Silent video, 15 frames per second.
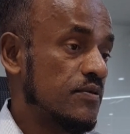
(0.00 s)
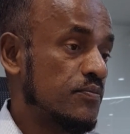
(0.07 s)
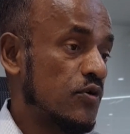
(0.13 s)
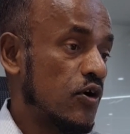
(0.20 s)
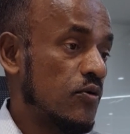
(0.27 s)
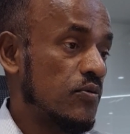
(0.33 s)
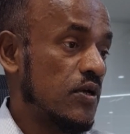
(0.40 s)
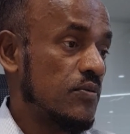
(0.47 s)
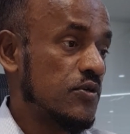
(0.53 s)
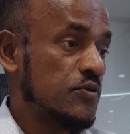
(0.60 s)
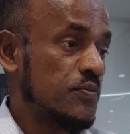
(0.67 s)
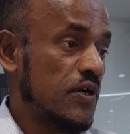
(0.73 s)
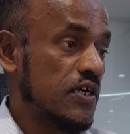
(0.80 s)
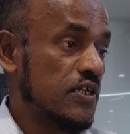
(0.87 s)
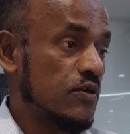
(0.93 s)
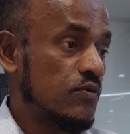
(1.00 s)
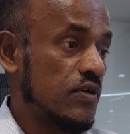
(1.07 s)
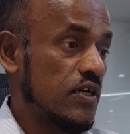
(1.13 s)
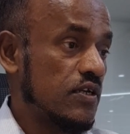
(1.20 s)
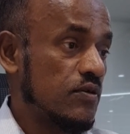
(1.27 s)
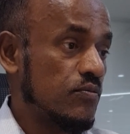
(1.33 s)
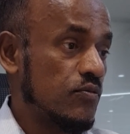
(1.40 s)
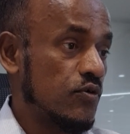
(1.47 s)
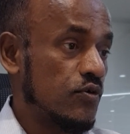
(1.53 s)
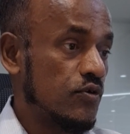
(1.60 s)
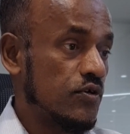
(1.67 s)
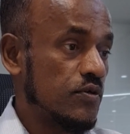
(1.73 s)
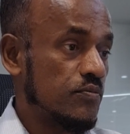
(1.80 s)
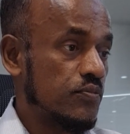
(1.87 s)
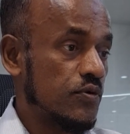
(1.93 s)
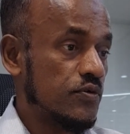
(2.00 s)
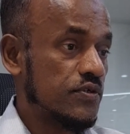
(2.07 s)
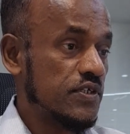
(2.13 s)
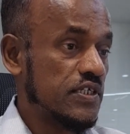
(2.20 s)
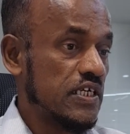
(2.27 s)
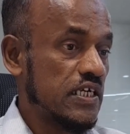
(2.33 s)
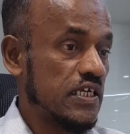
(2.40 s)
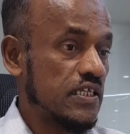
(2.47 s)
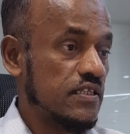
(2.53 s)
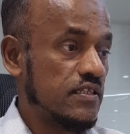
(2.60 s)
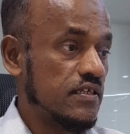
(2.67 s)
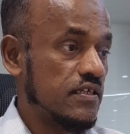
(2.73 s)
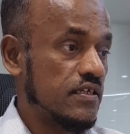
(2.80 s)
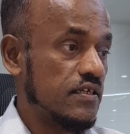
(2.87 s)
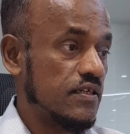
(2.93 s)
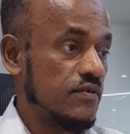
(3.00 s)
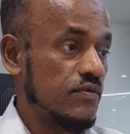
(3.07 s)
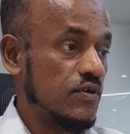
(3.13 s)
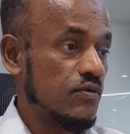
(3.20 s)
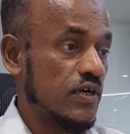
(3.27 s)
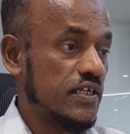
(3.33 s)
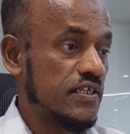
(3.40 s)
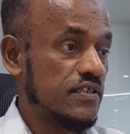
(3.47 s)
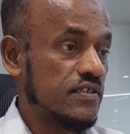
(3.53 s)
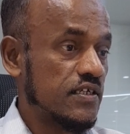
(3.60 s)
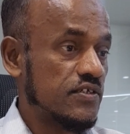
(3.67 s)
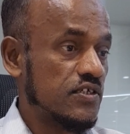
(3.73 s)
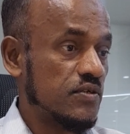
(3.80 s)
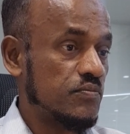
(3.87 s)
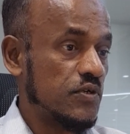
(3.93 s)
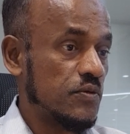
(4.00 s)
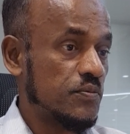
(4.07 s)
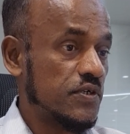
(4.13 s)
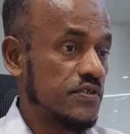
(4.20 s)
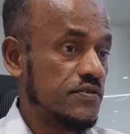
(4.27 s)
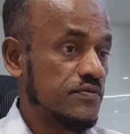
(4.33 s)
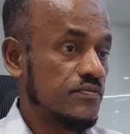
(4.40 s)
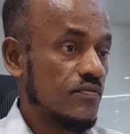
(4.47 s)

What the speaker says: problem is particularly more important in the review and discussion papers